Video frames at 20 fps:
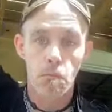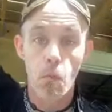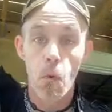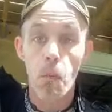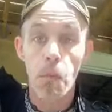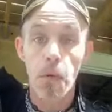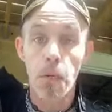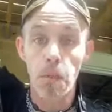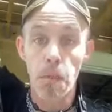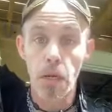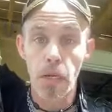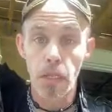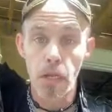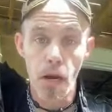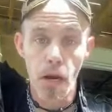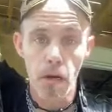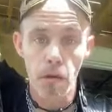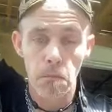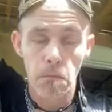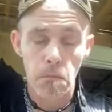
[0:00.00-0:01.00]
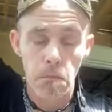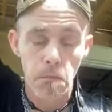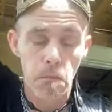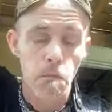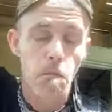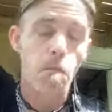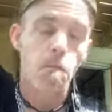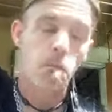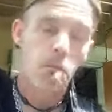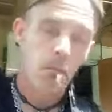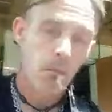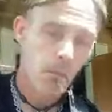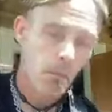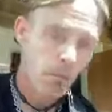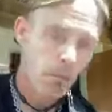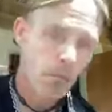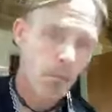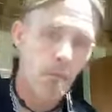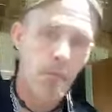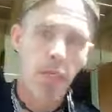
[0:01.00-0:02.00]
Won't be anybody there
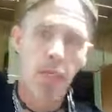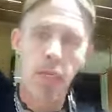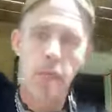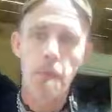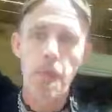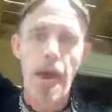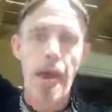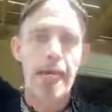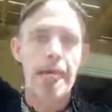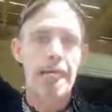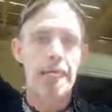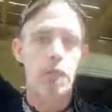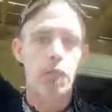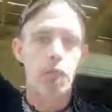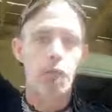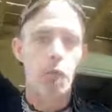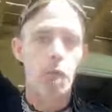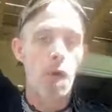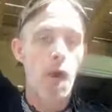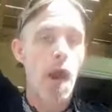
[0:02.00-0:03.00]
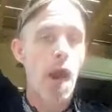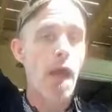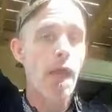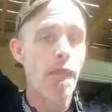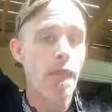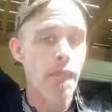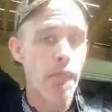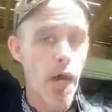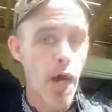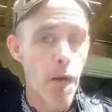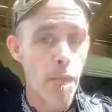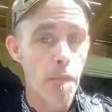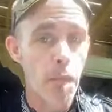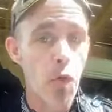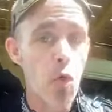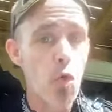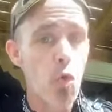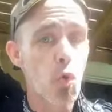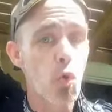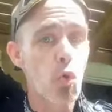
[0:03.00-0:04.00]
get back into the
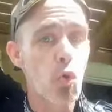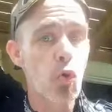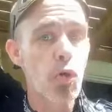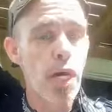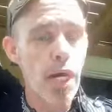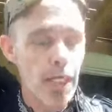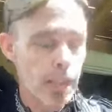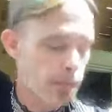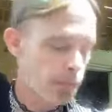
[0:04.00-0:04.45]
mood.